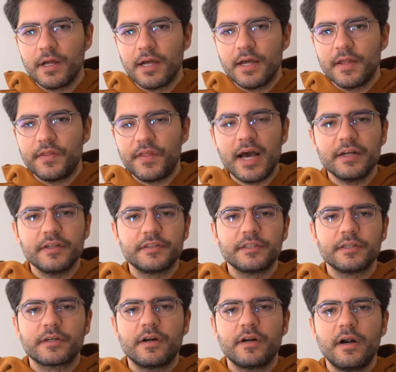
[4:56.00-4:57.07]
That is
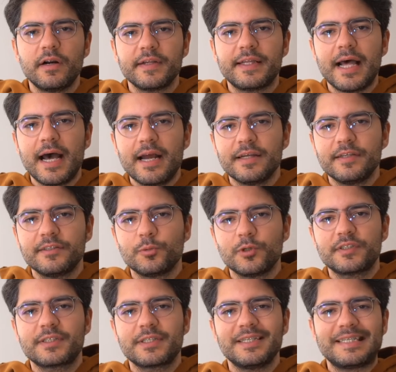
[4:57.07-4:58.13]
your card. That is
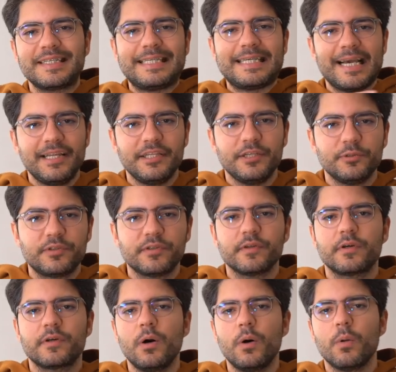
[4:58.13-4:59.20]
what's gonna get you to the
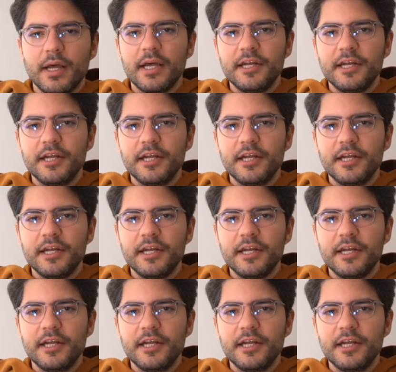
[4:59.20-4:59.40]
goal.